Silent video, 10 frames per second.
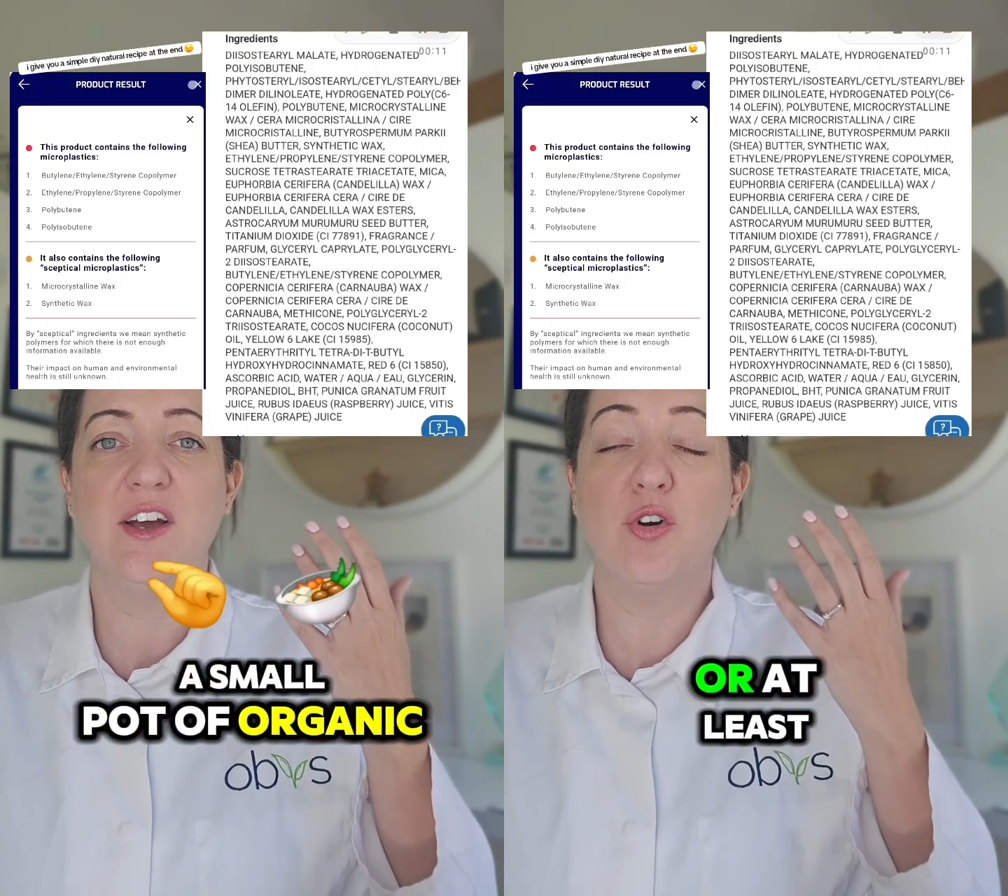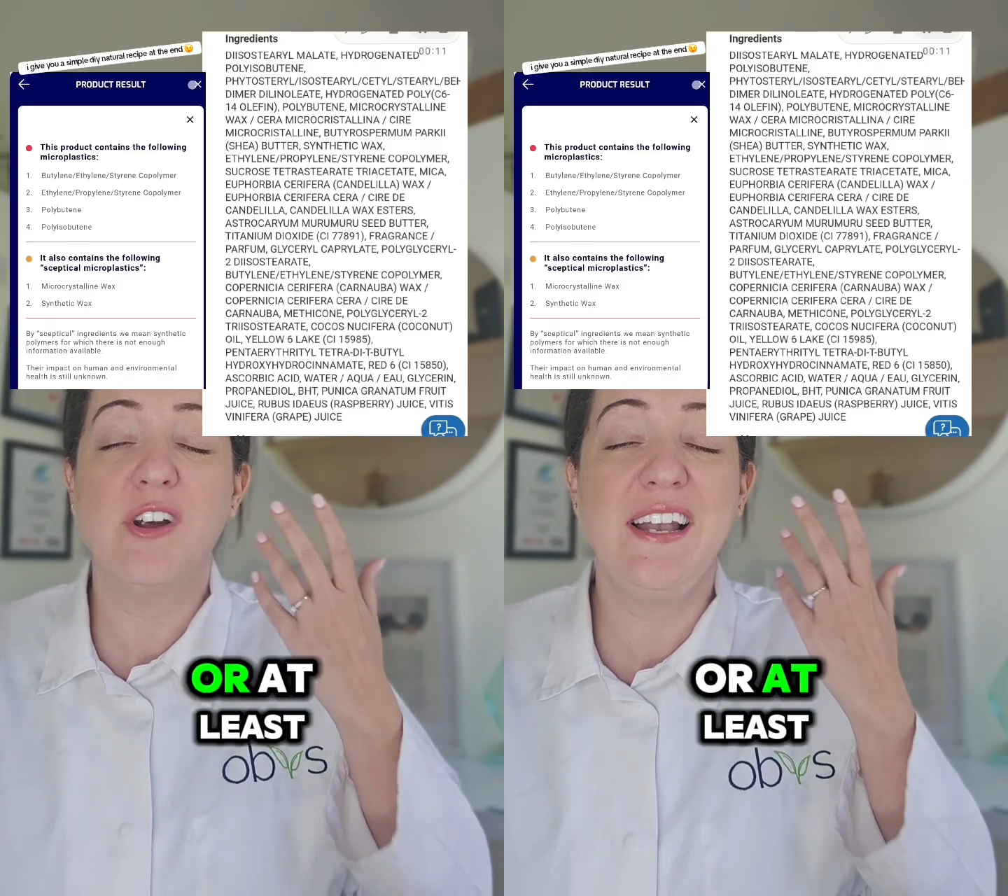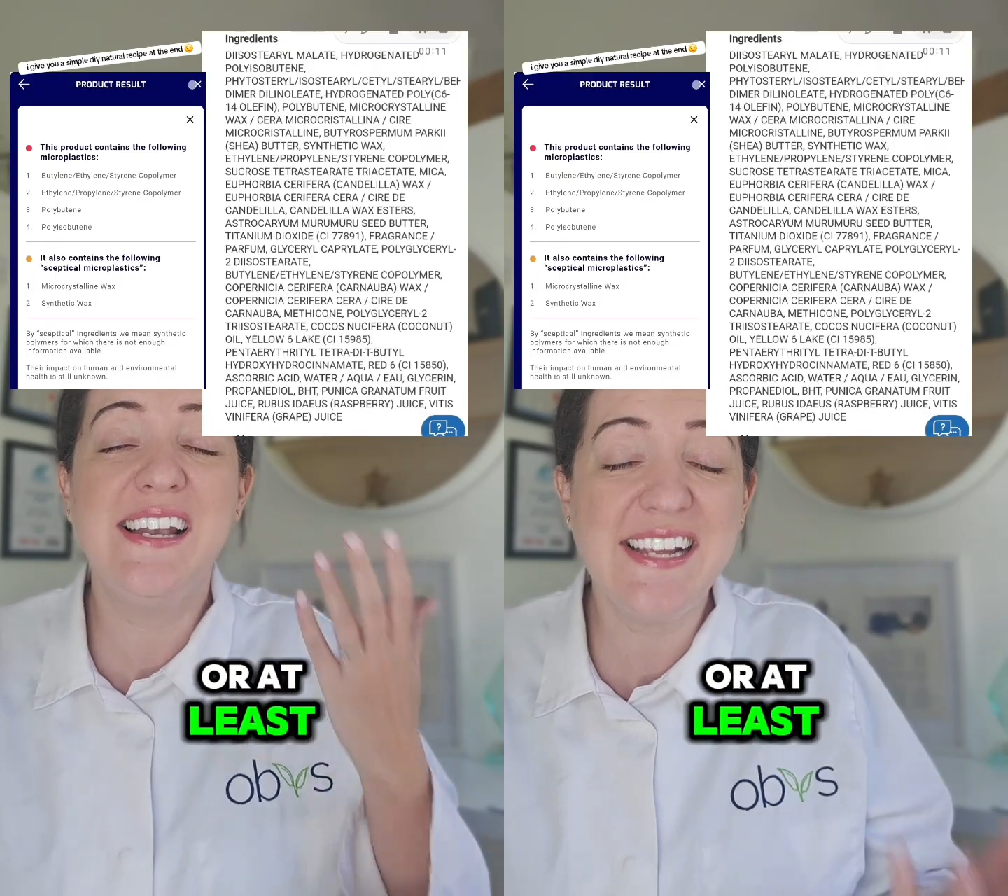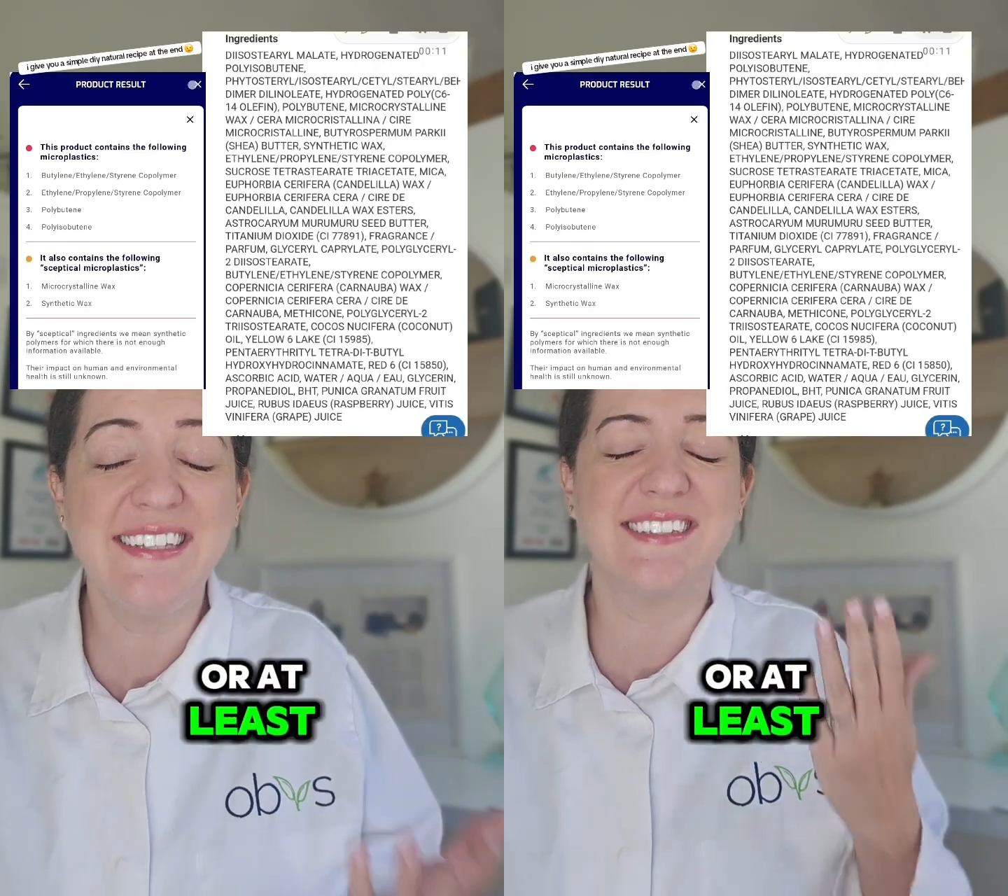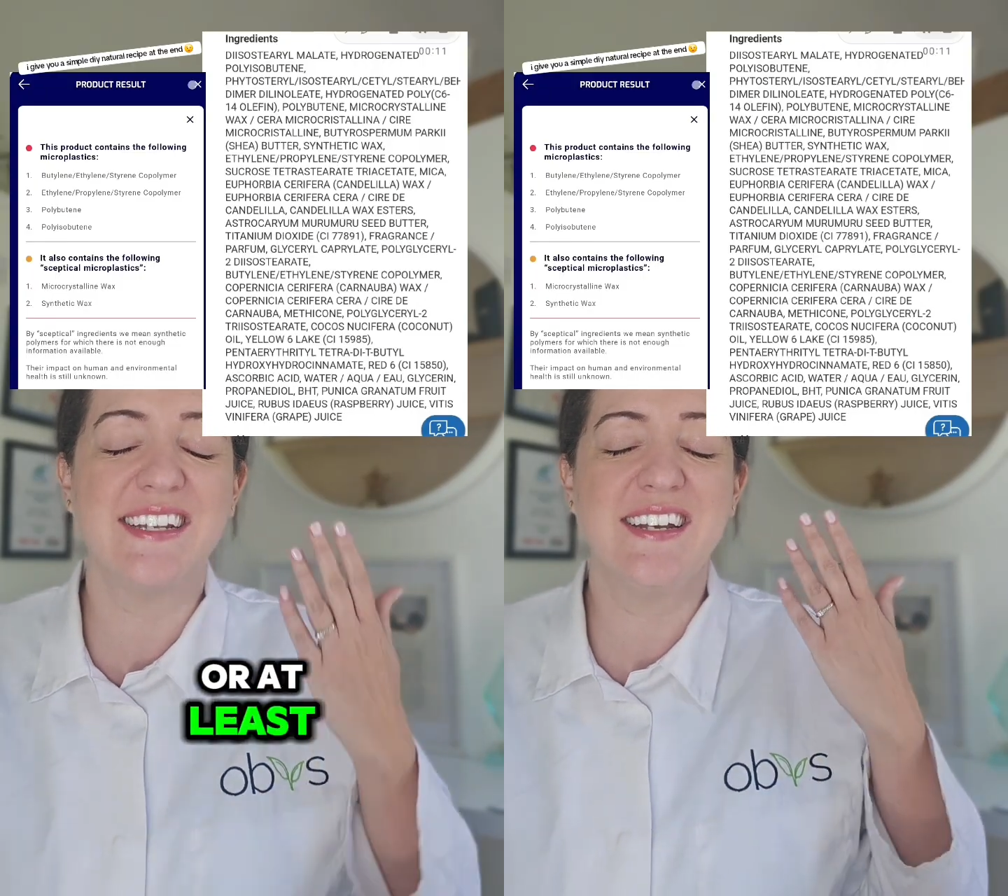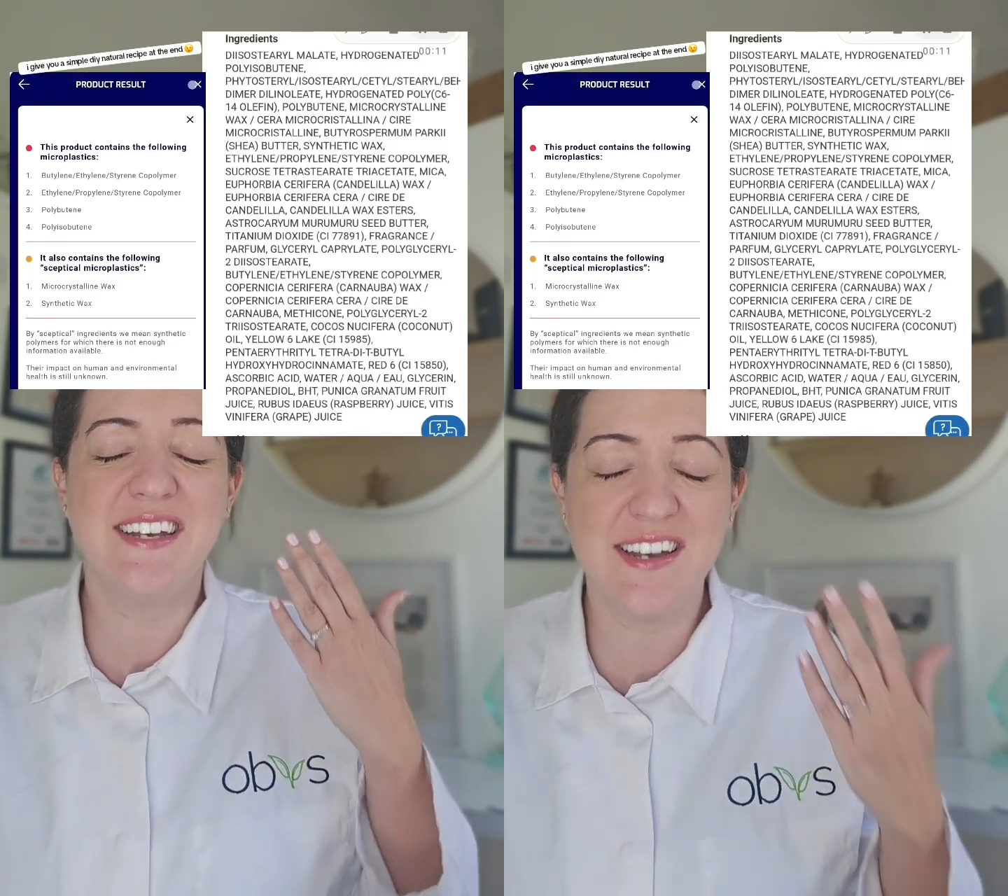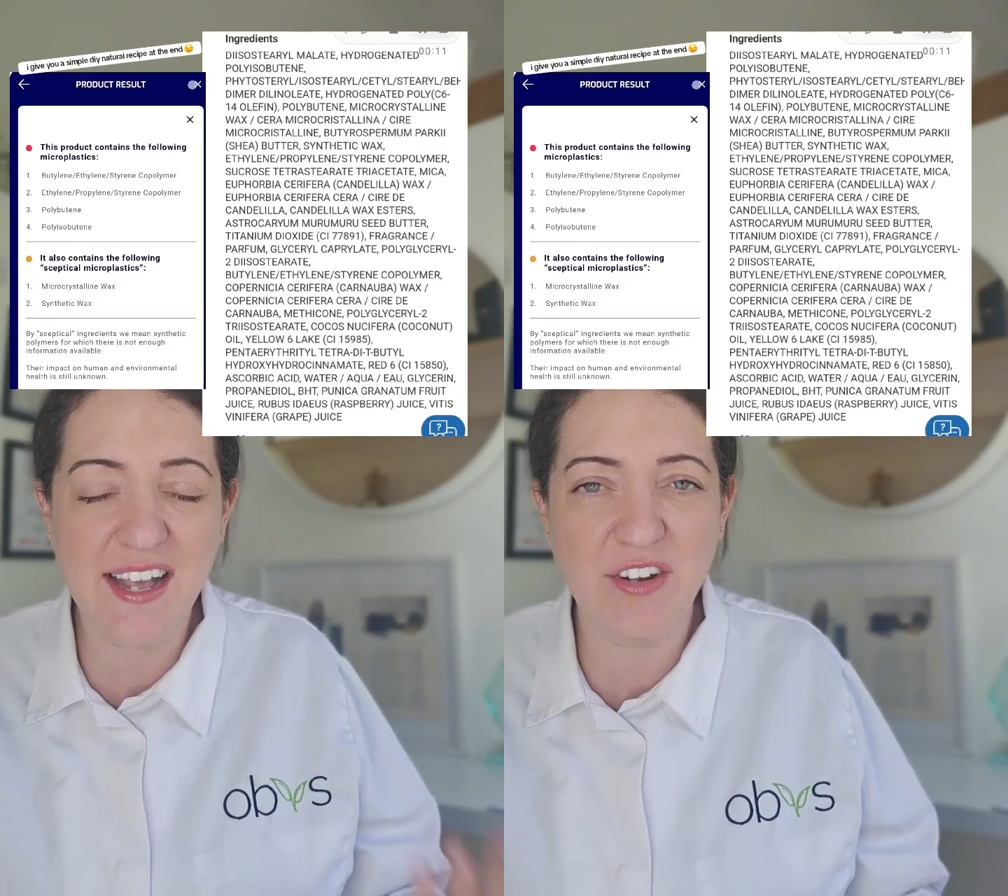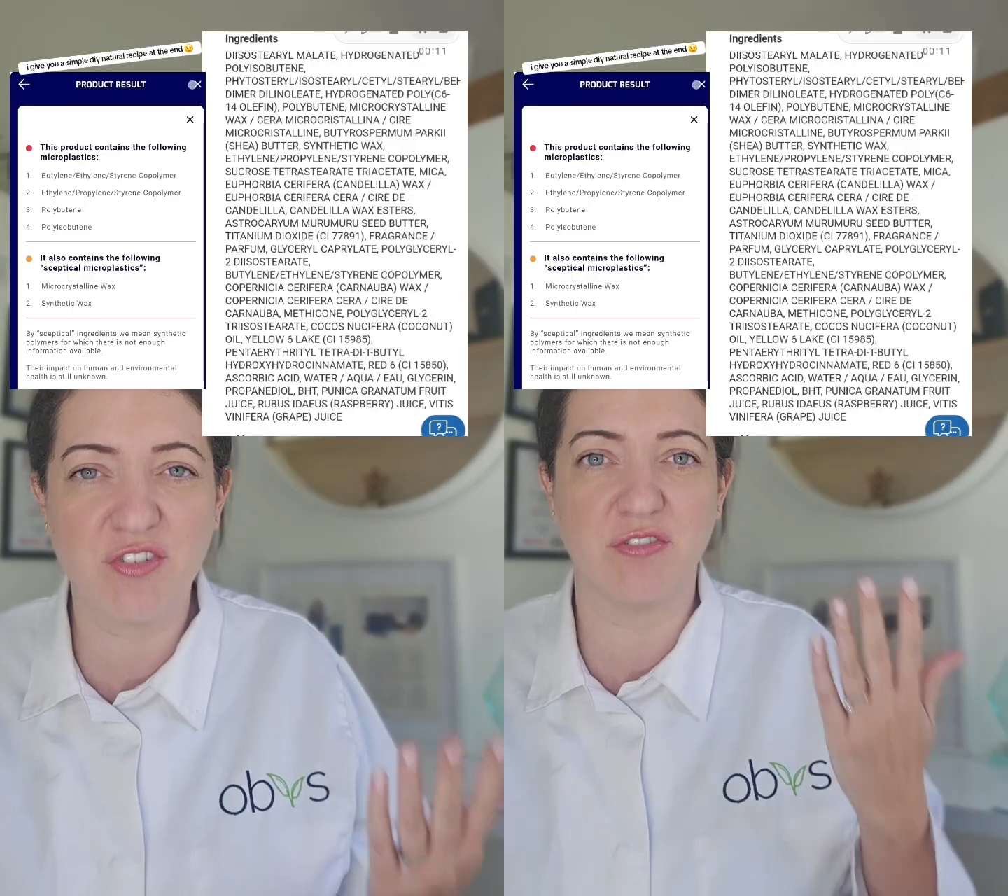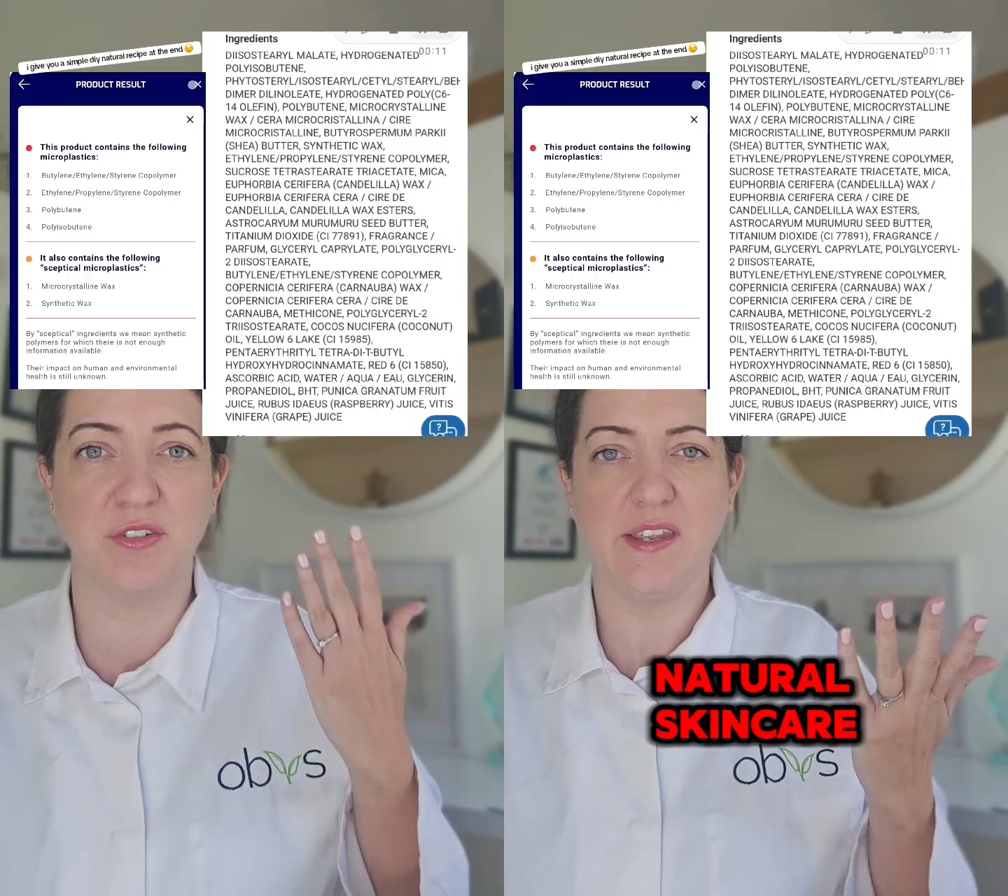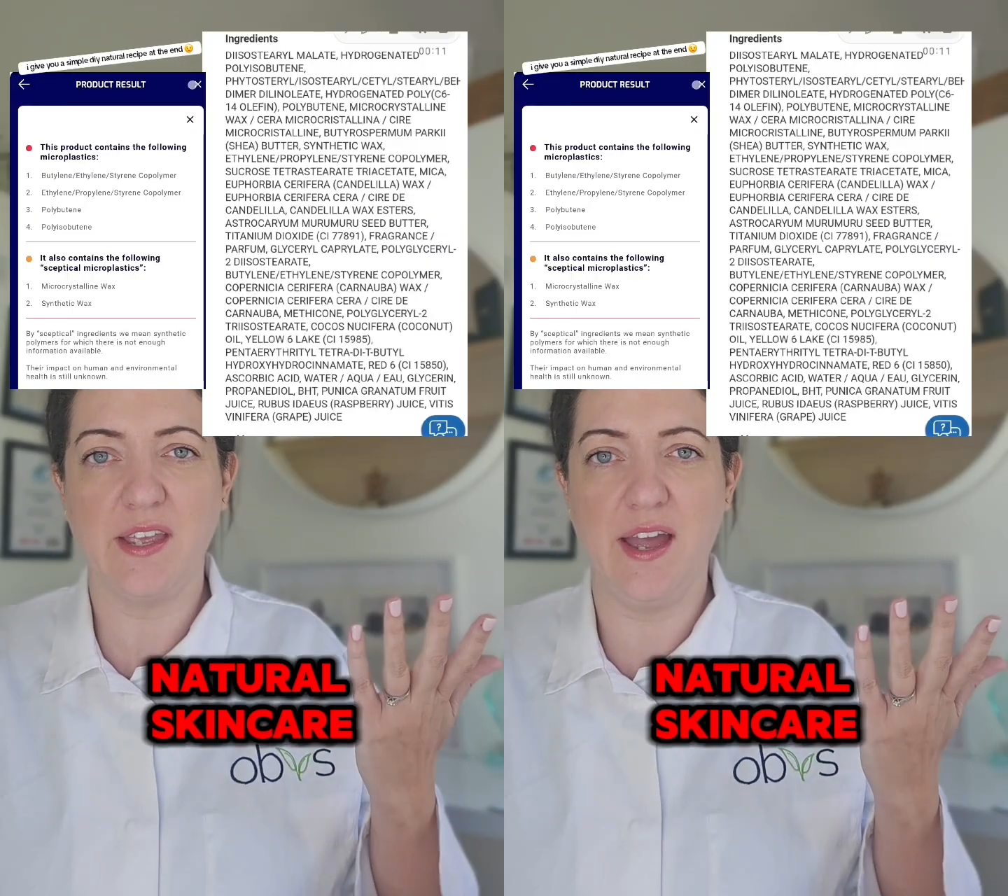or at least
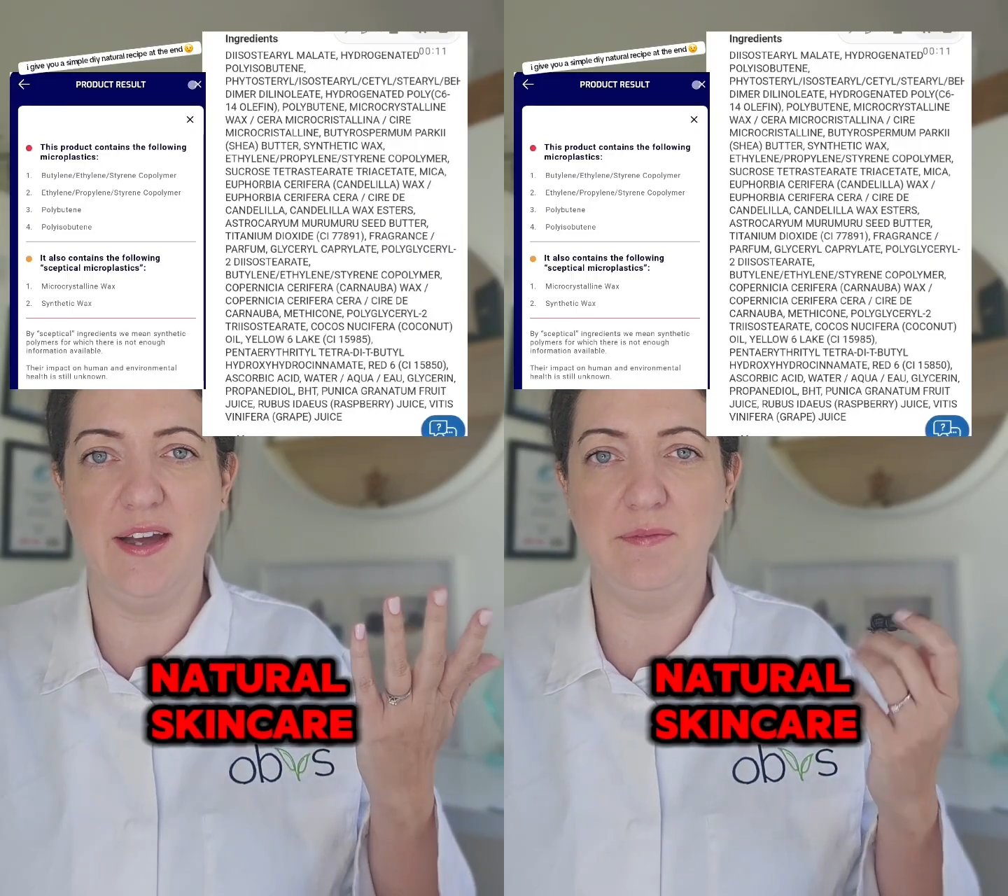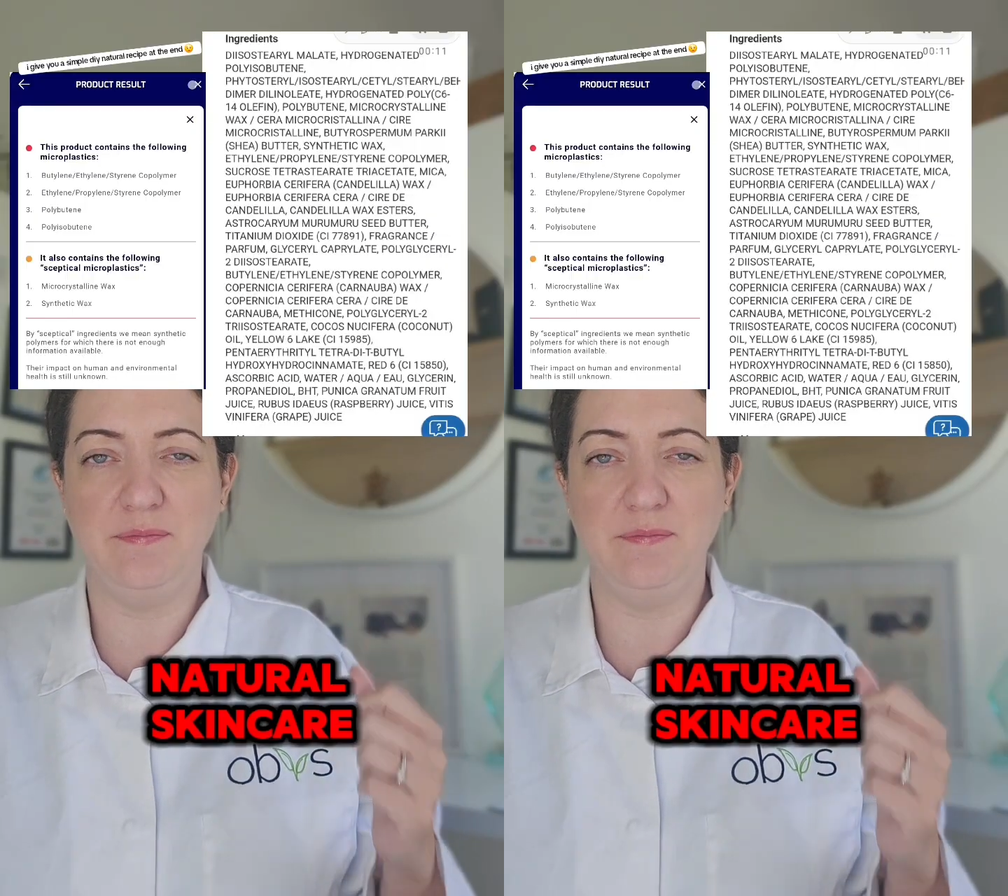natural skincare.